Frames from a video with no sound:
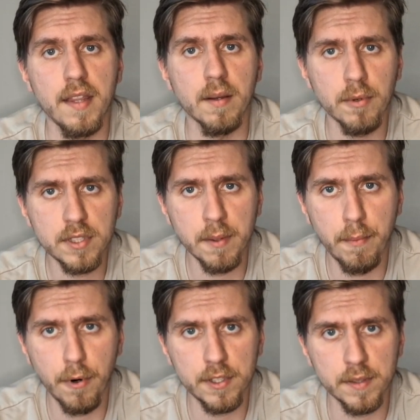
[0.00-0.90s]
The most
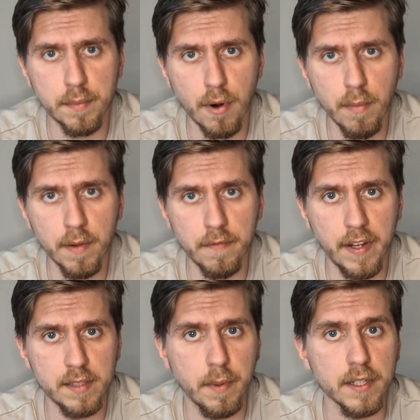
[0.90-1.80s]
important problem
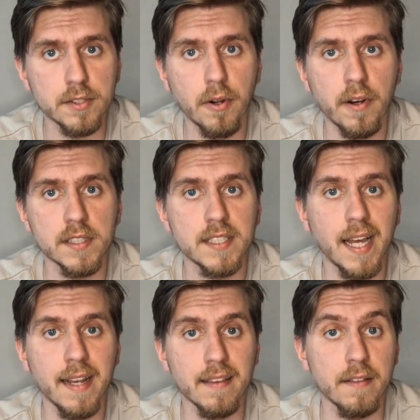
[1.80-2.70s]
faced by historians
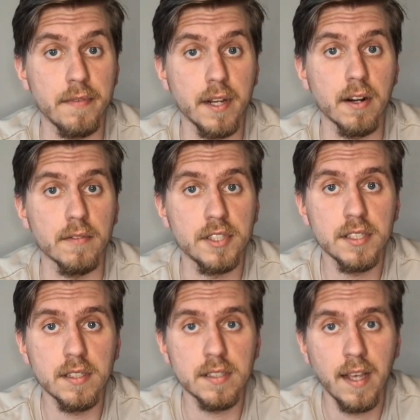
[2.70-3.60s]
studying the figure of
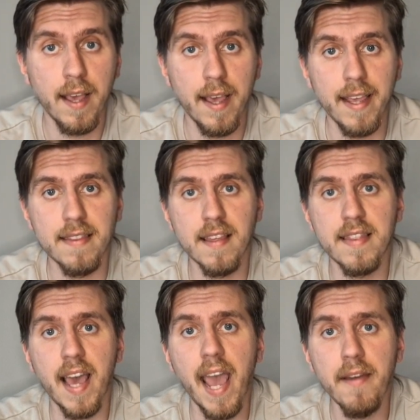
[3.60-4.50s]
Jesus is that
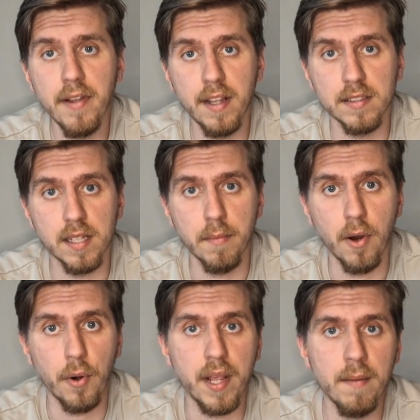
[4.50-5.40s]
the evidence
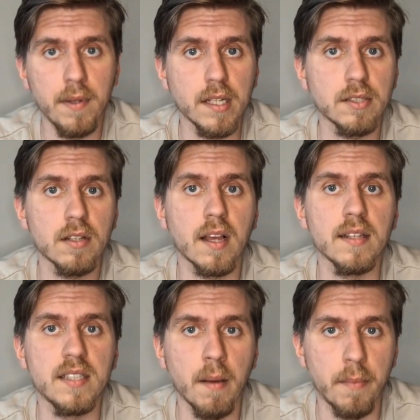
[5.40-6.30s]
about him is not
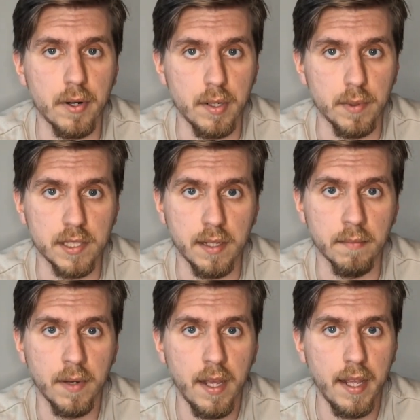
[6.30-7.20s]
contemporary with
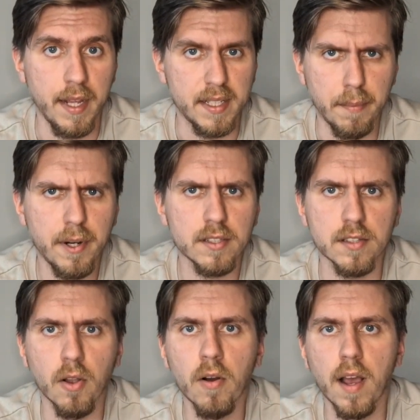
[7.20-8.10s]
him. It
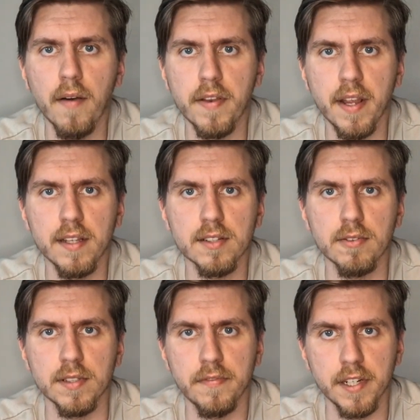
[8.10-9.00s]
appears long after his
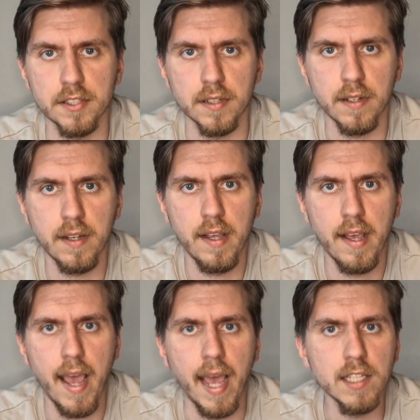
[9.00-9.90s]
crucifixion.
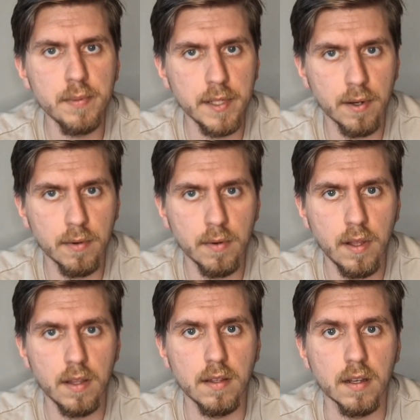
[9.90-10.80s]
As we know,
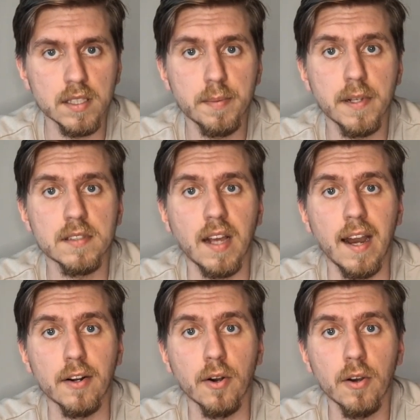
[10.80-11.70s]
the Gospels
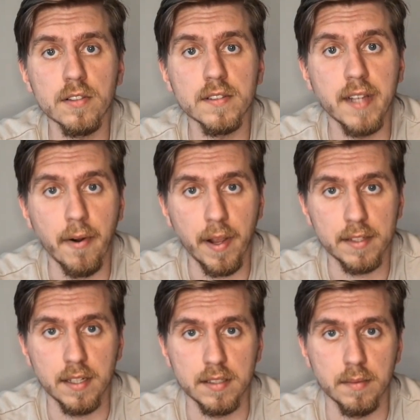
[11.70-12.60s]
are not
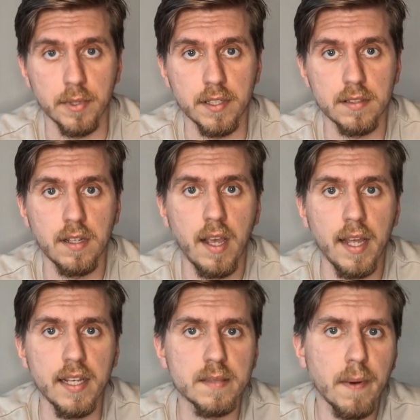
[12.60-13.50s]
direct testimonies.
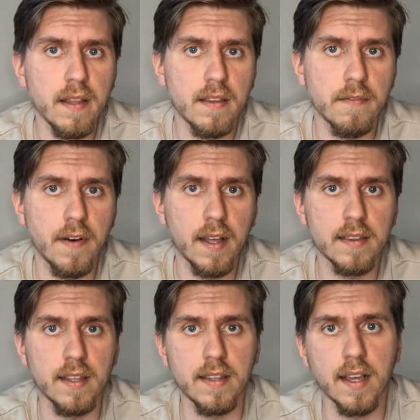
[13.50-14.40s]
Despite the fact
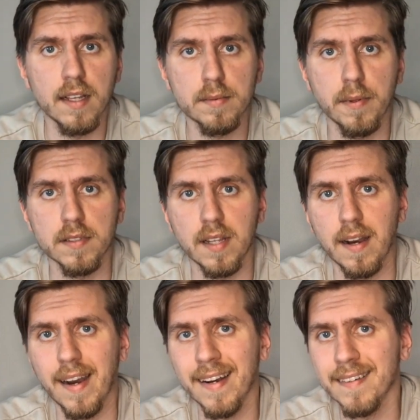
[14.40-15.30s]
that the Gospels
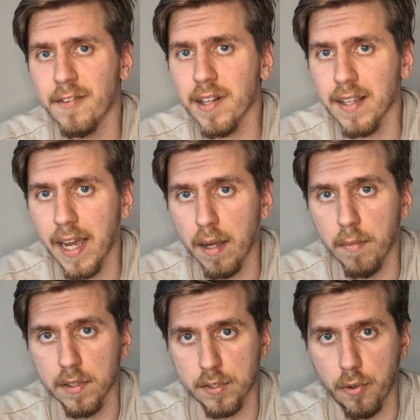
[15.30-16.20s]
are
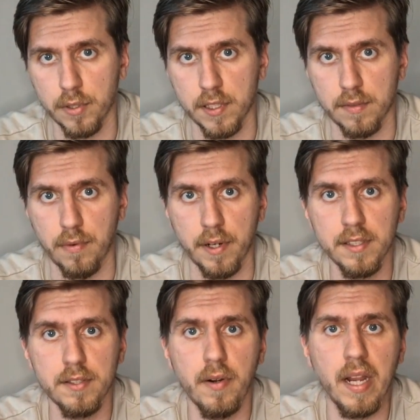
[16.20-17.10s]
unreliable sources for
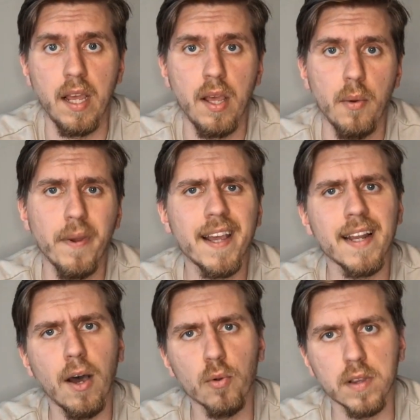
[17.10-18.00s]
history, we can
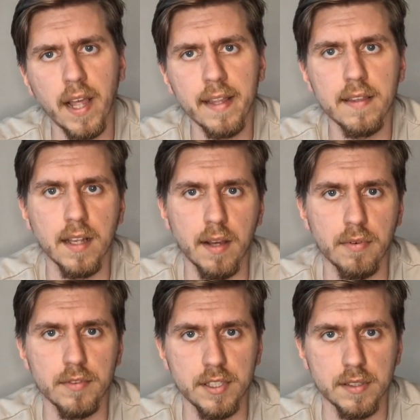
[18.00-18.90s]
outline the life
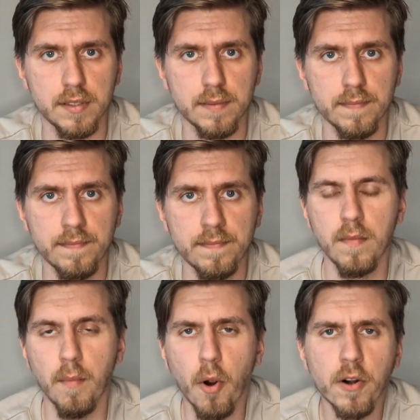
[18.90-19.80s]
of Jesus.
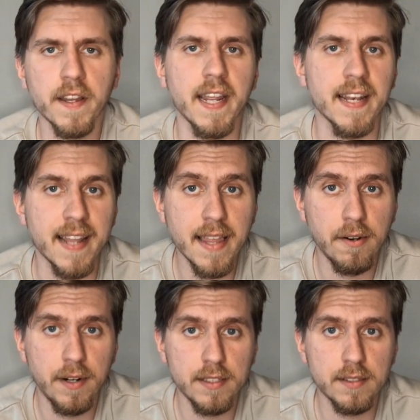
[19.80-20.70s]
Born in
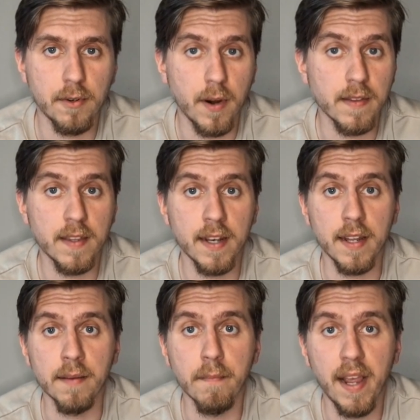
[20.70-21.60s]
Nazareth rather than
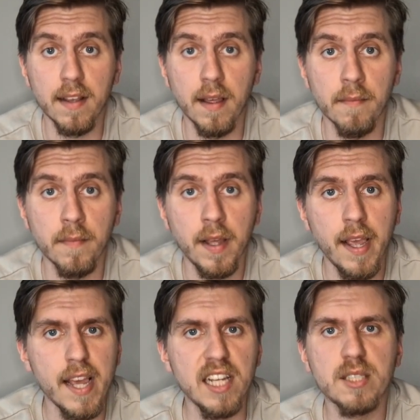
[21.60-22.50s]
in Bethlehem,
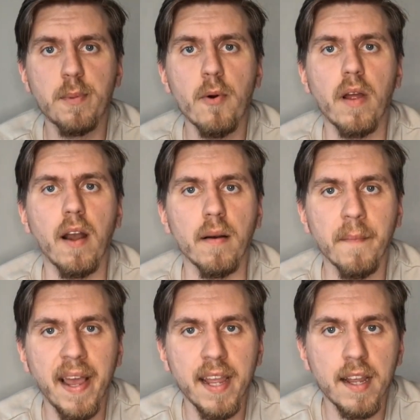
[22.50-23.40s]
he spoke
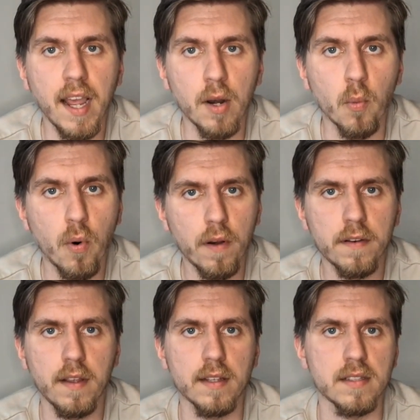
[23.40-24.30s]
Aramaic and
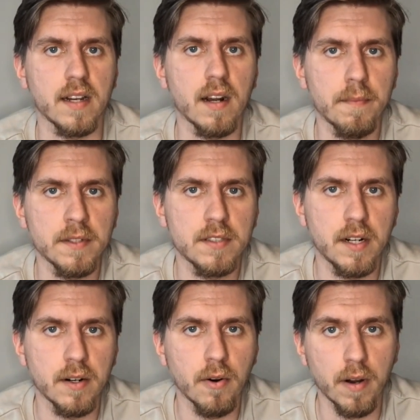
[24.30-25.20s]
worked as a
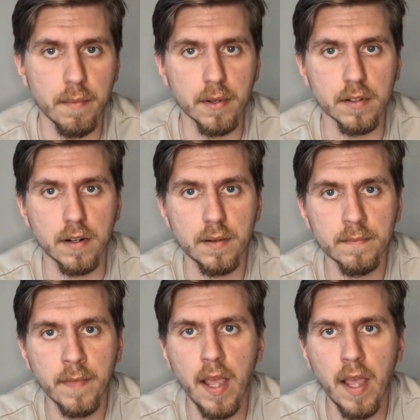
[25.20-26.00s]
carpenter or a builder.